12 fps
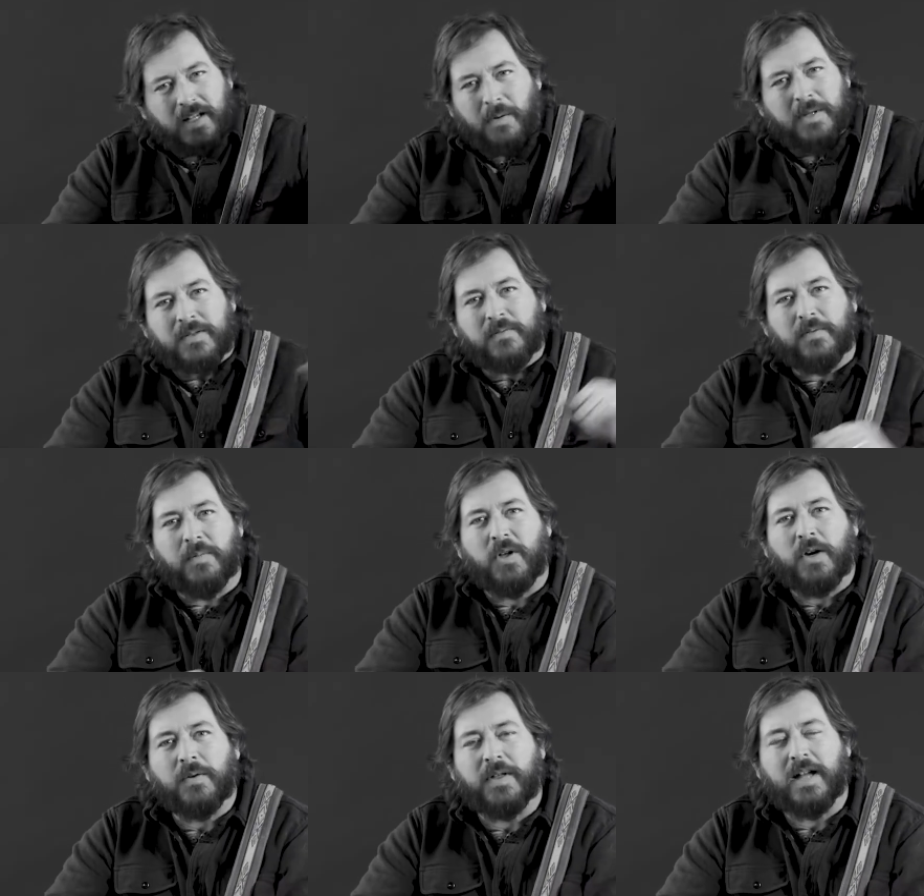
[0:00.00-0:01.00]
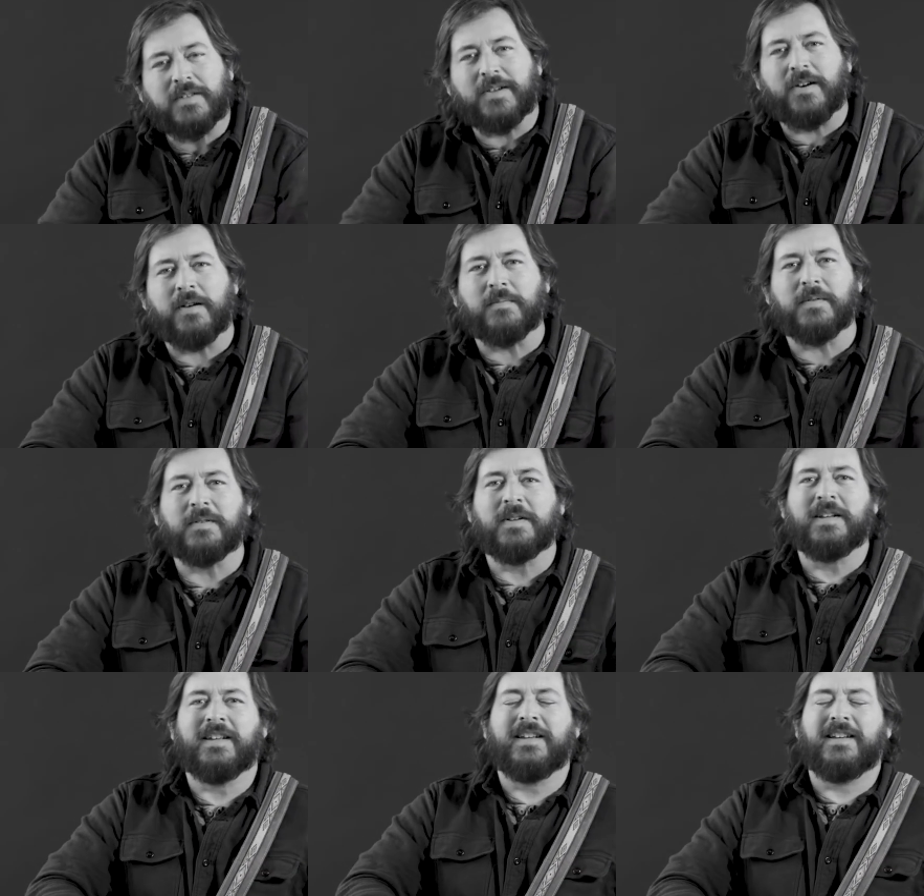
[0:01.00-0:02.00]
I wasn't familiar with that term.
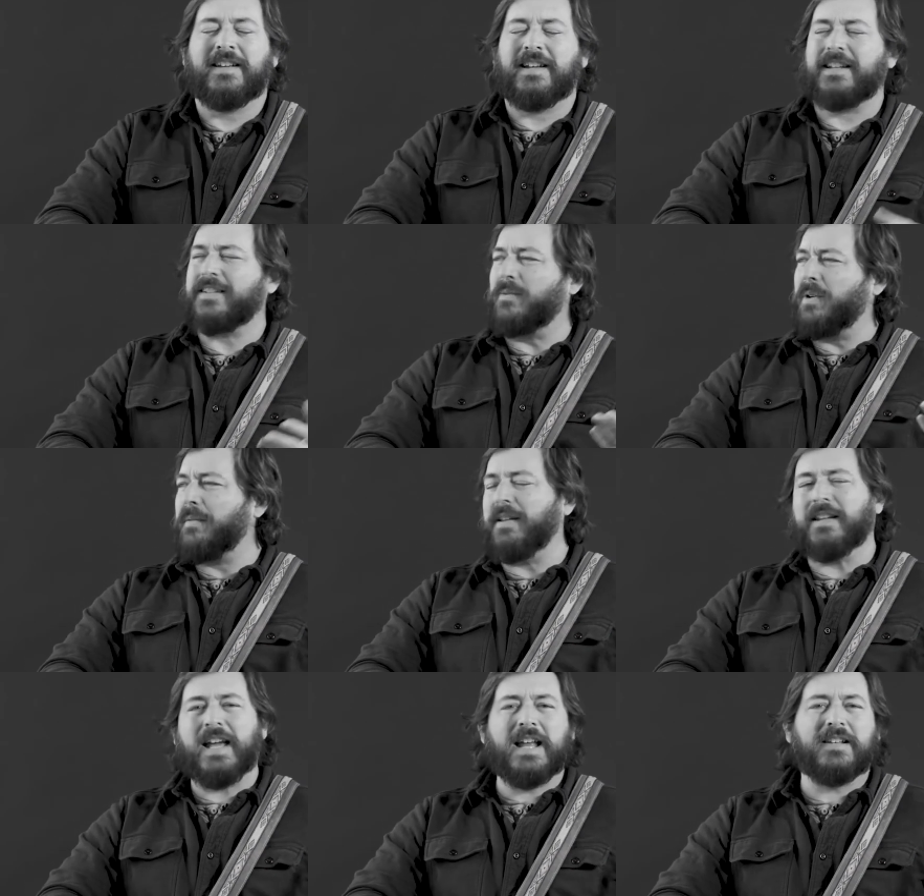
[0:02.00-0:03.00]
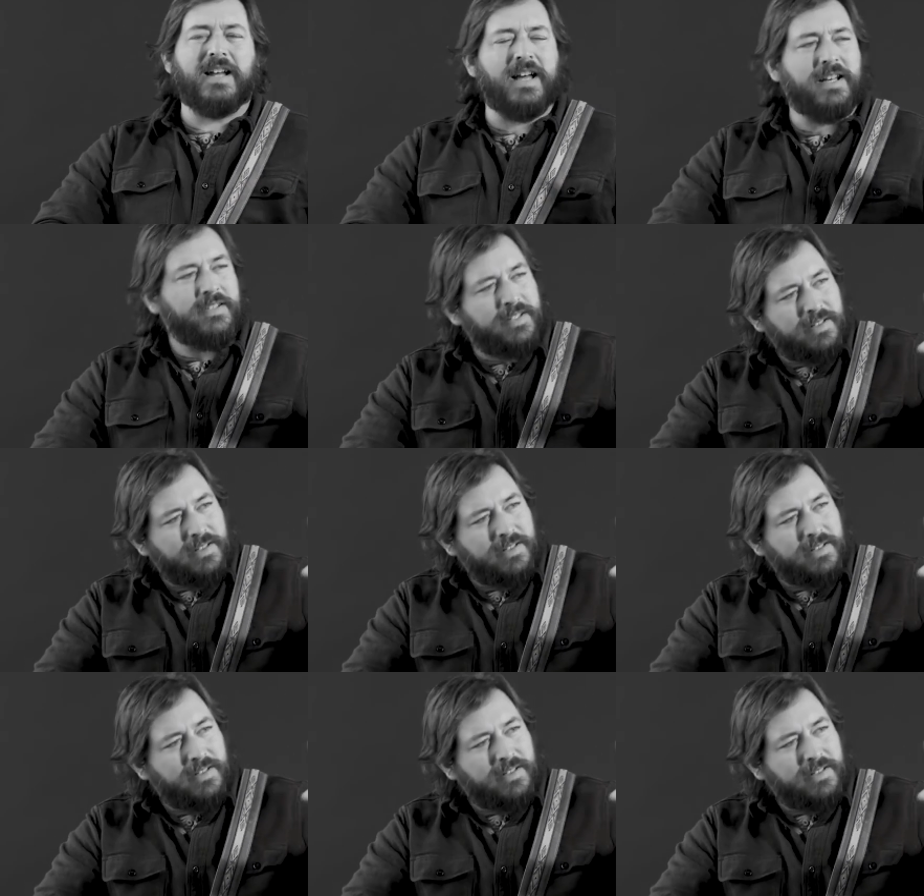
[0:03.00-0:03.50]
I said, "What do you mean landline?" He's like,